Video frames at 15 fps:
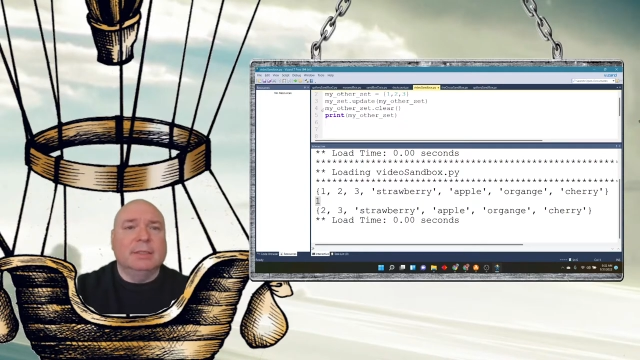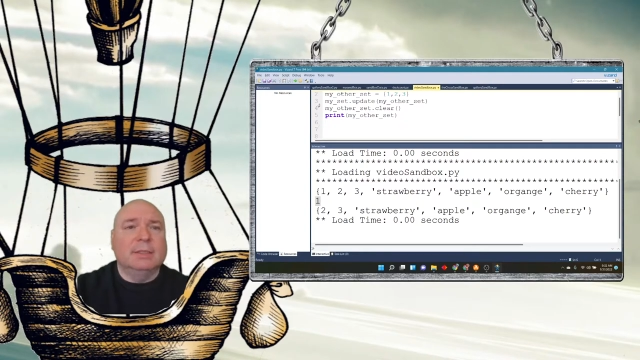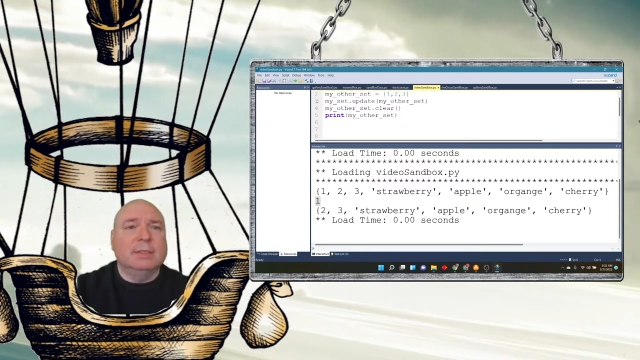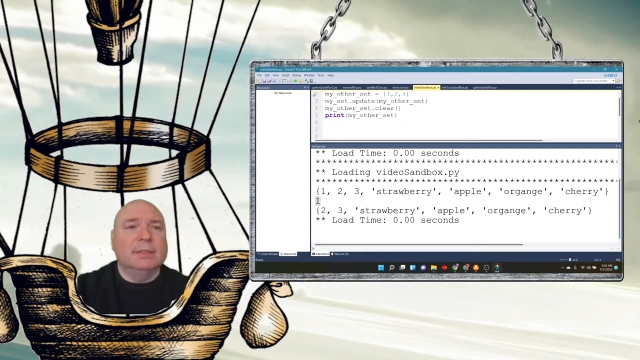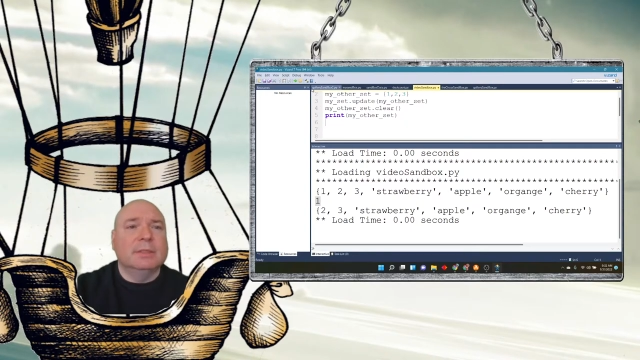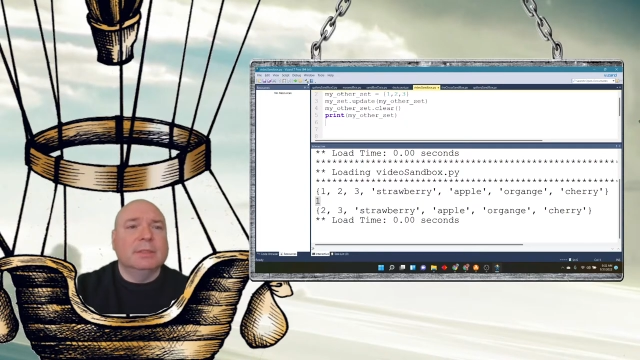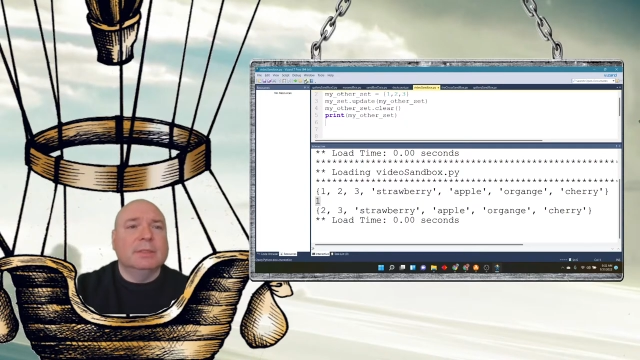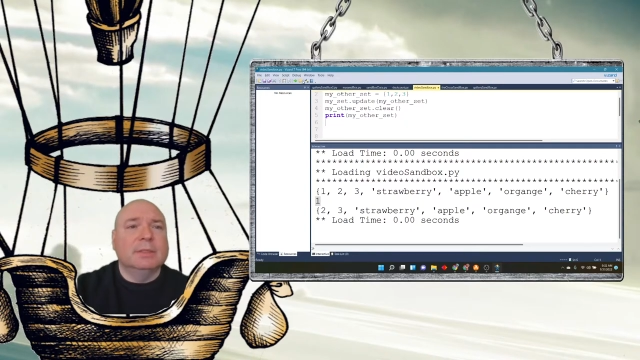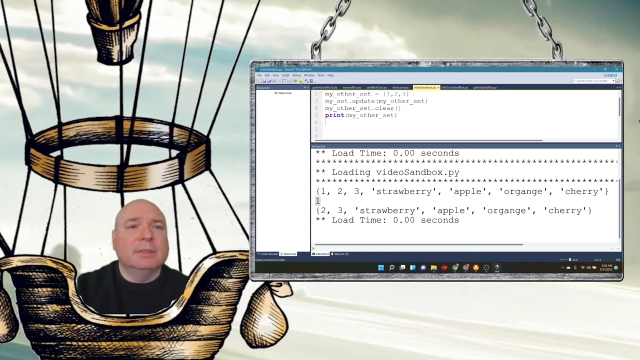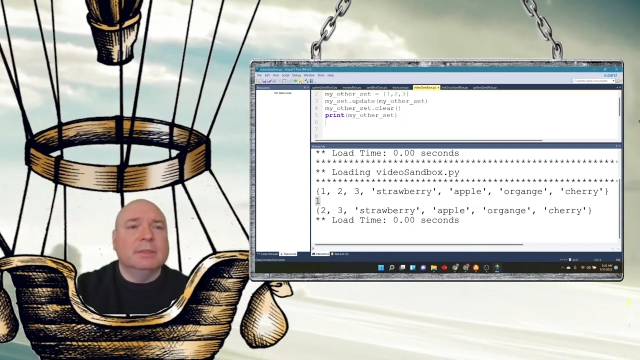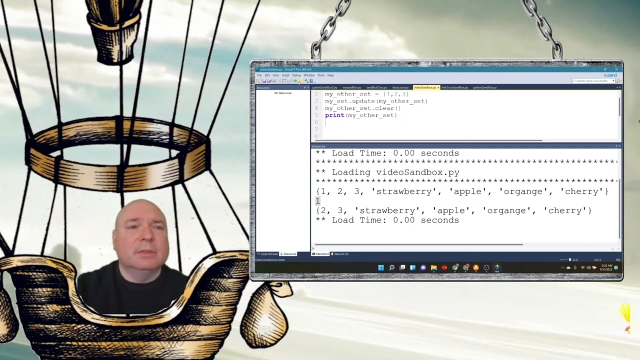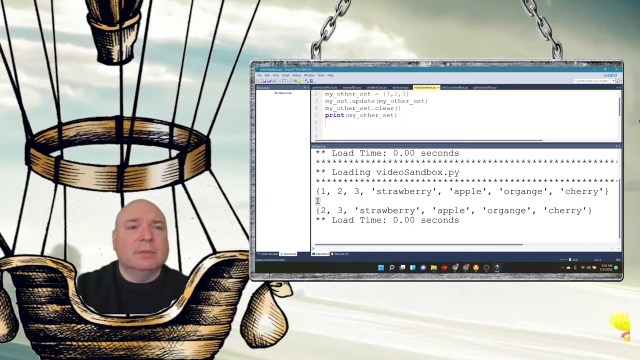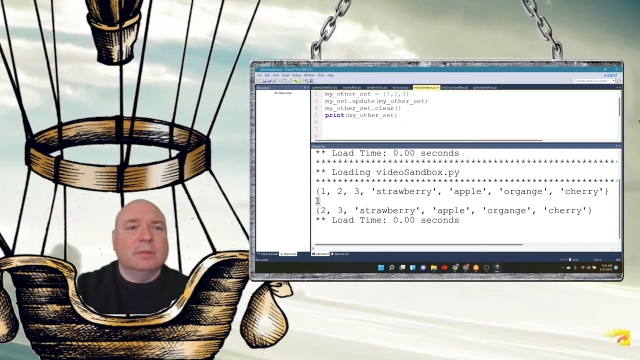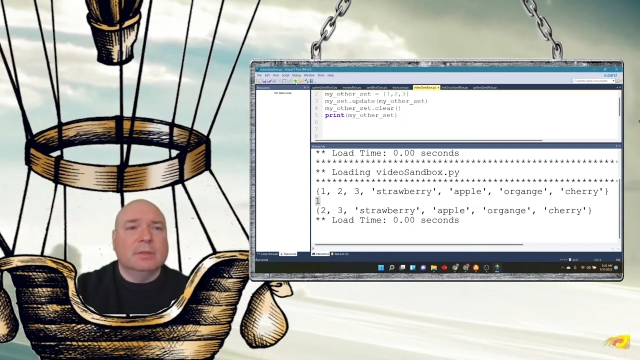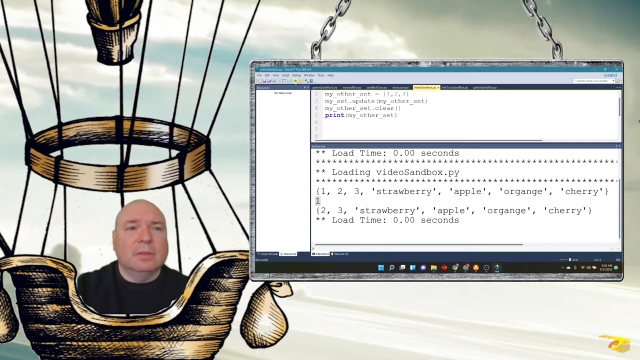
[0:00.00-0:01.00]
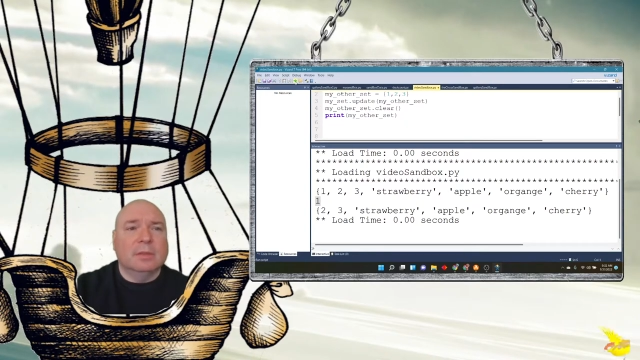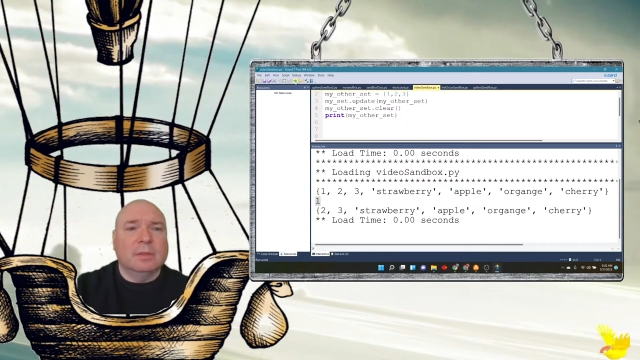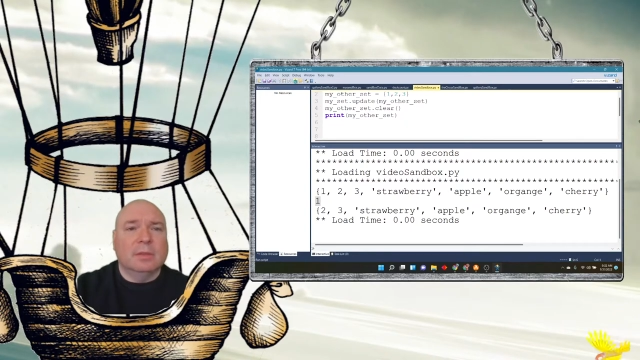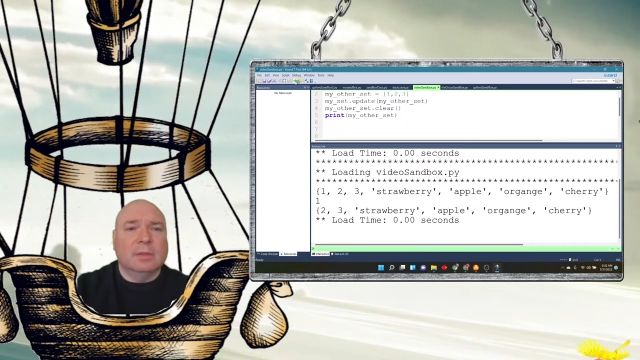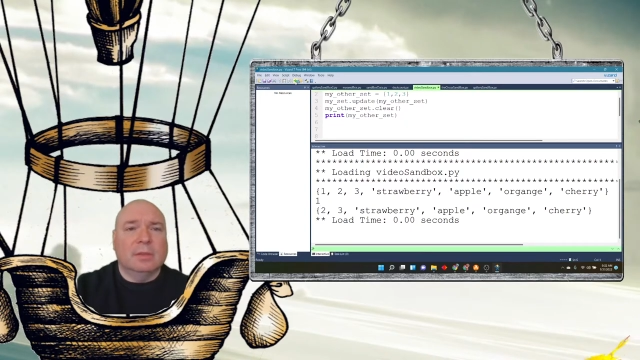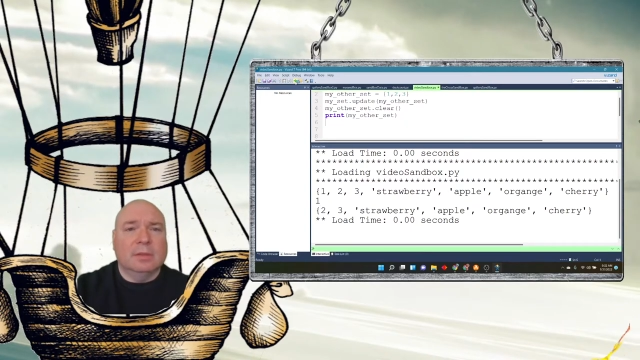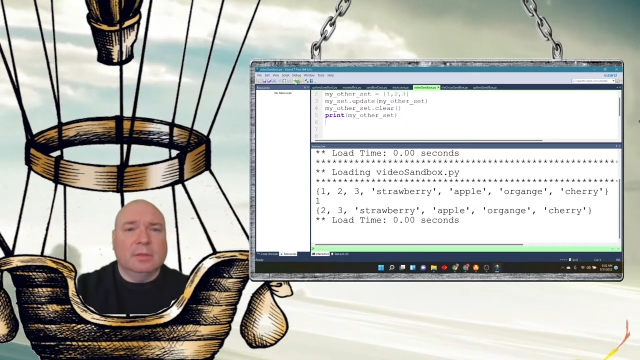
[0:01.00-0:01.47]

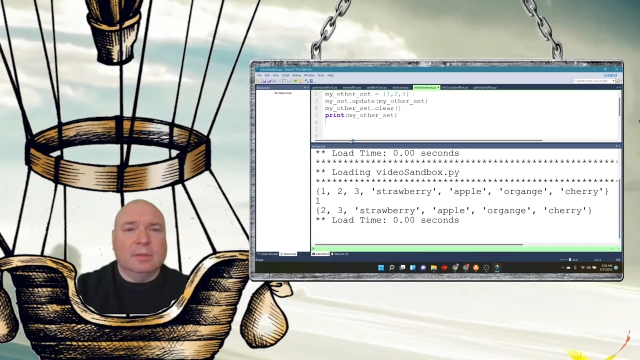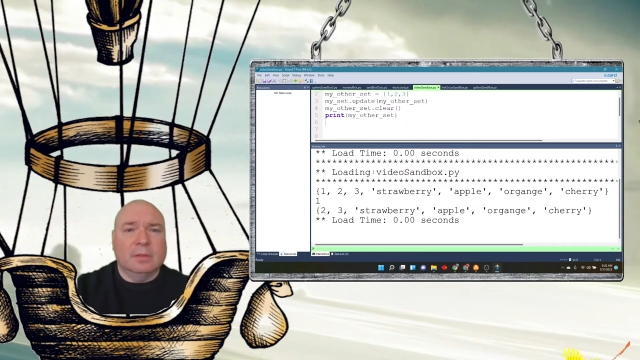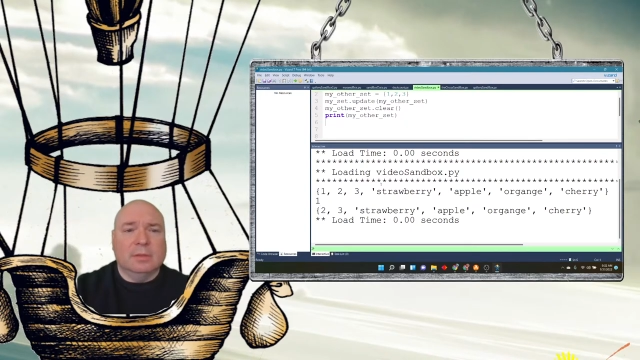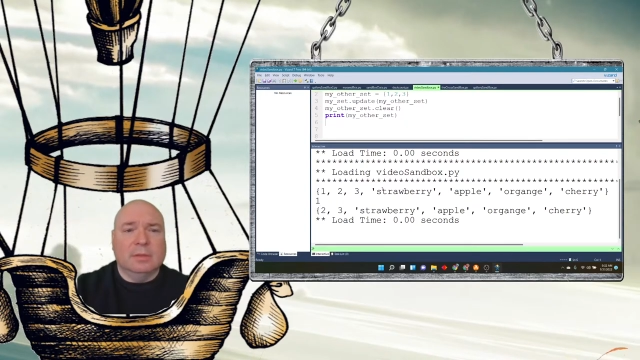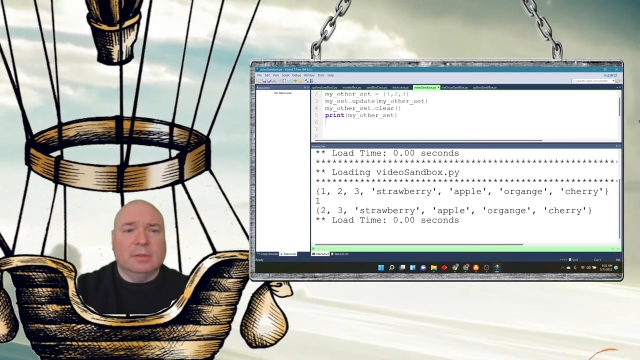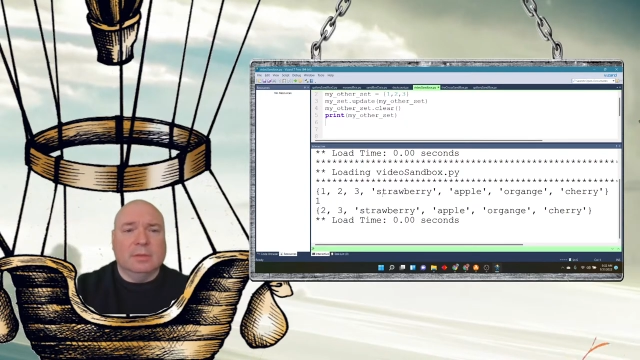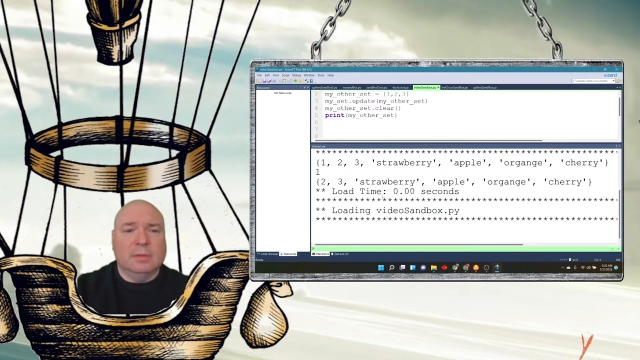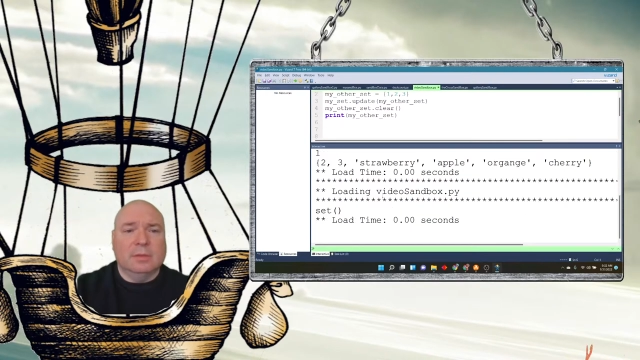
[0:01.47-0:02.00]
(silence)